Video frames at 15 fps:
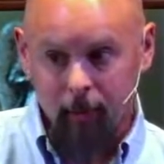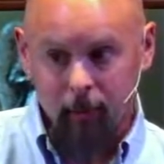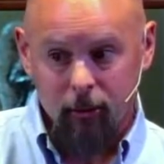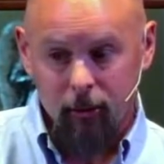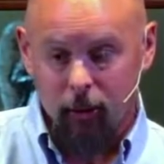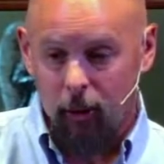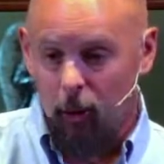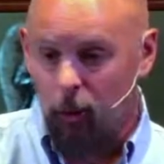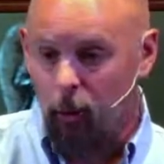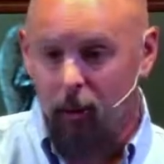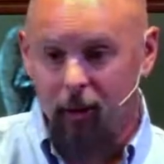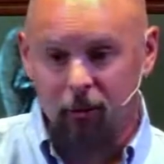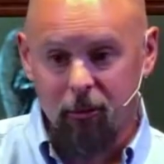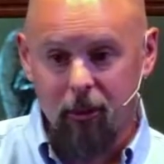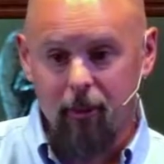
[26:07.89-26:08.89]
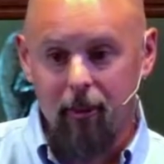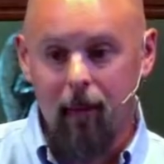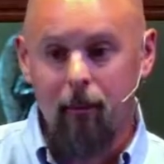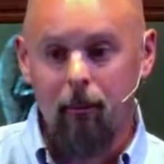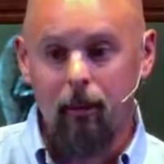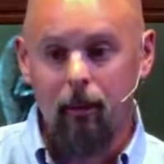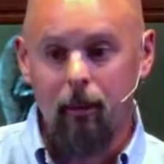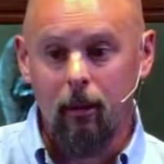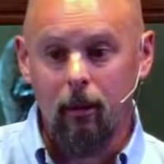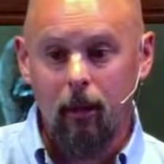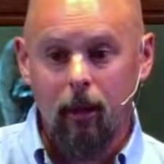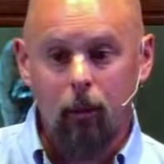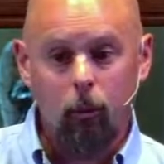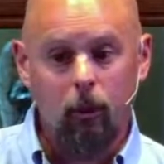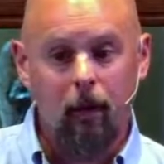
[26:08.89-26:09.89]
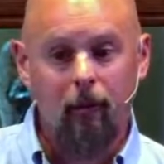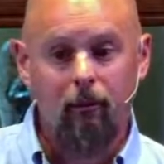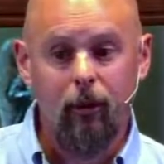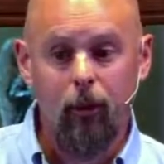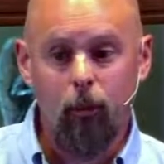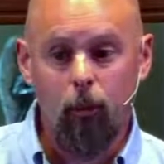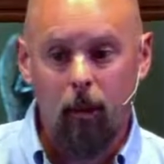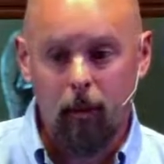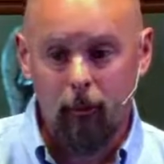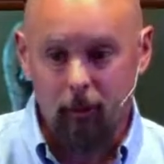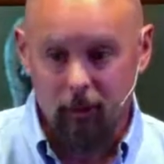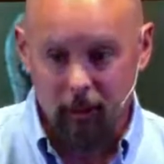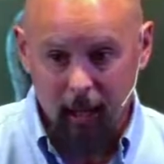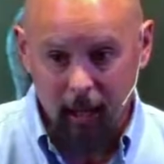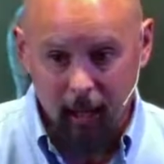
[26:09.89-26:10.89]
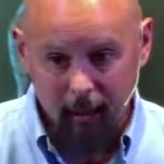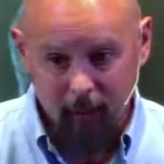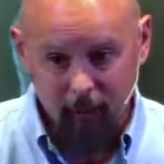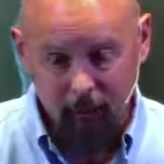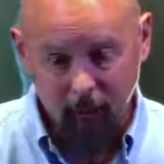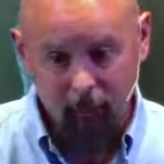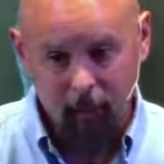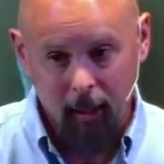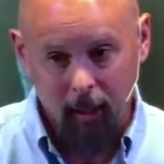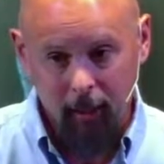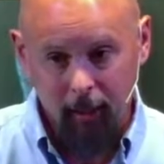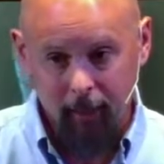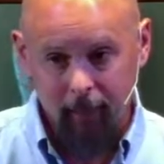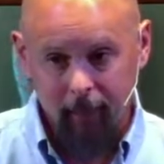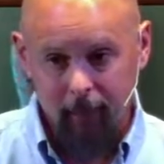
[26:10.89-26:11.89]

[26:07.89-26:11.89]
to always remember whenever you want to attack somebody.